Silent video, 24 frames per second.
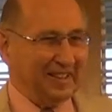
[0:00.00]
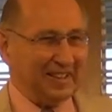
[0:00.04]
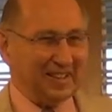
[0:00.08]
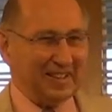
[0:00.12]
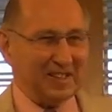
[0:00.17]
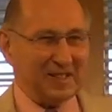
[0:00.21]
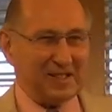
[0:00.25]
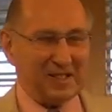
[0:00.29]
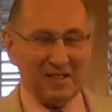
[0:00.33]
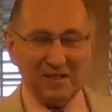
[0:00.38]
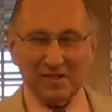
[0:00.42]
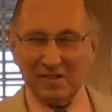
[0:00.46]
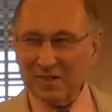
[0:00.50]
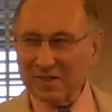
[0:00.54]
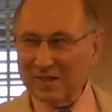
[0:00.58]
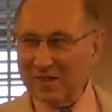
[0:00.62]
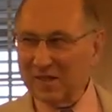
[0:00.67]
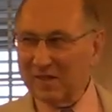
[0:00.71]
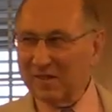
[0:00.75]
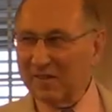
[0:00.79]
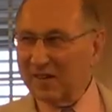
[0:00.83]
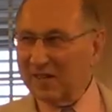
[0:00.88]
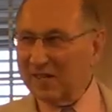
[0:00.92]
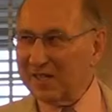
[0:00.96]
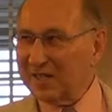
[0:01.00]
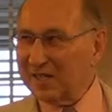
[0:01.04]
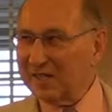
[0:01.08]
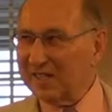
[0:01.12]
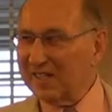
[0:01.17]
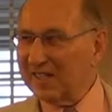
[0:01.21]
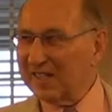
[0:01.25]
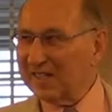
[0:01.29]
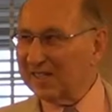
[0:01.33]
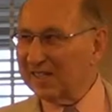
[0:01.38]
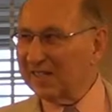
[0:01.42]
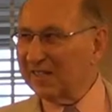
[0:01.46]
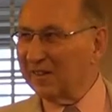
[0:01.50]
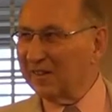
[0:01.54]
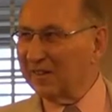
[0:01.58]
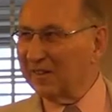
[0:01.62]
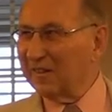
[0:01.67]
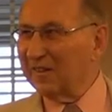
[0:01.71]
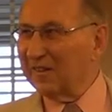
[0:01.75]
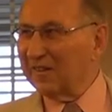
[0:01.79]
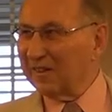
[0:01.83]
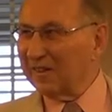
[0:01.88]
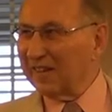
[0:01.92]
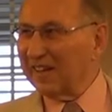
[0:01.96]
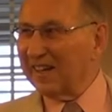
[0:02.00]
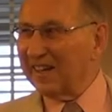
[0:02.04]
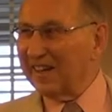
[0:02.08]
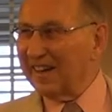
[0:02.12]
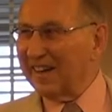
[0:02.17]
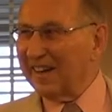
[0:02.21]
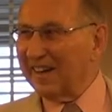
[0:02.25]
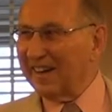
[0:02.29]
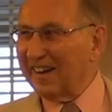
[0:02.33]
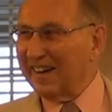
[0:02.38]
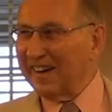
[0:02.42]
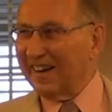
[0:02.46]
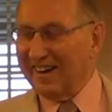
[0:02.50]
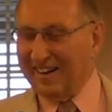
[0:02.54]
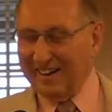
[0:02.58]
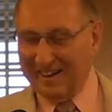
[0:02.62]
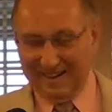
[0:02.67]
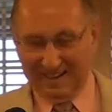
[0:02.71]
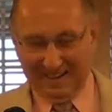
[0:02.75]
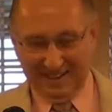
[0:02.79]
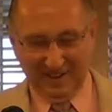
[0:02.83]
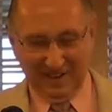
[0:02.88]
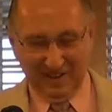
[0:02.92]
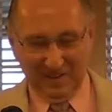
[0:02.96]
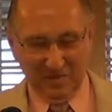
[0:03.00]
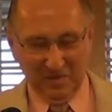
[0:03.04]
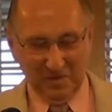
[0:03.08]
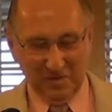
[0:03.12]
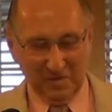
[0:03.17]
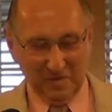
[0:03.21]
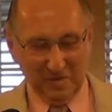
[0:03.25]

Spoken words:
This younger generation doesn't know who they are.